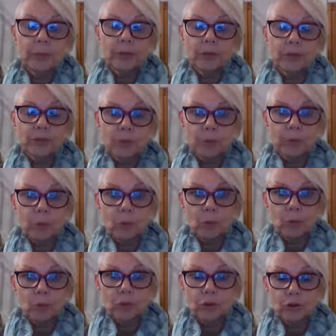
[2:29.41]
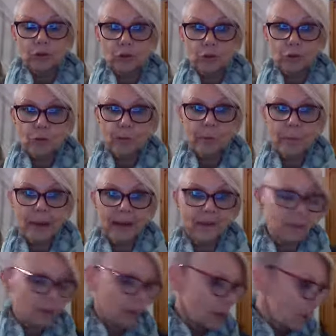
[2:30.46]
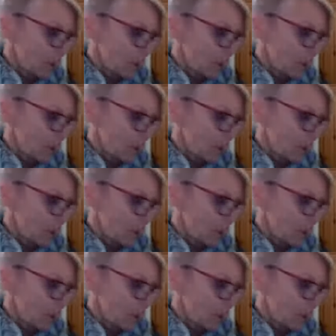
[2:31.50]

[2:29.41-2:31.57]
and support the children better?